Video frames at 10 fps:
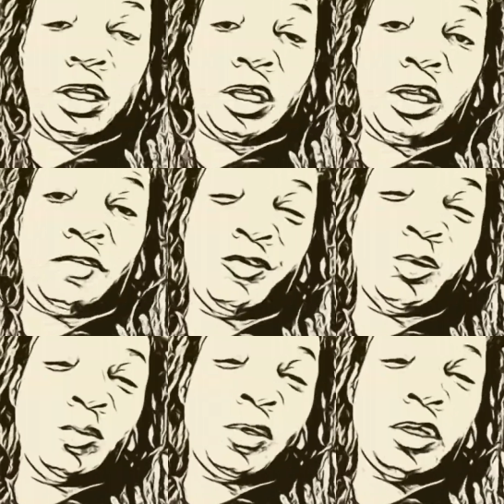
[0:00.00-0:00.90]
if
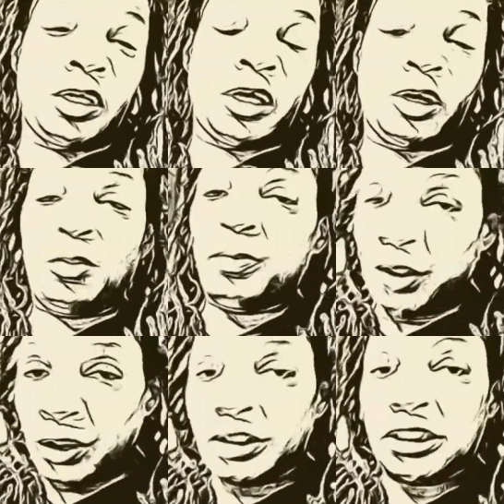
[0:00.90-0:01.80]
you are helping
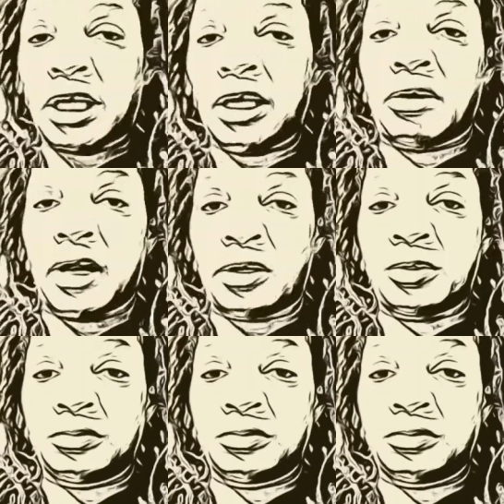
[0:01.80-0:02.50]
your child out,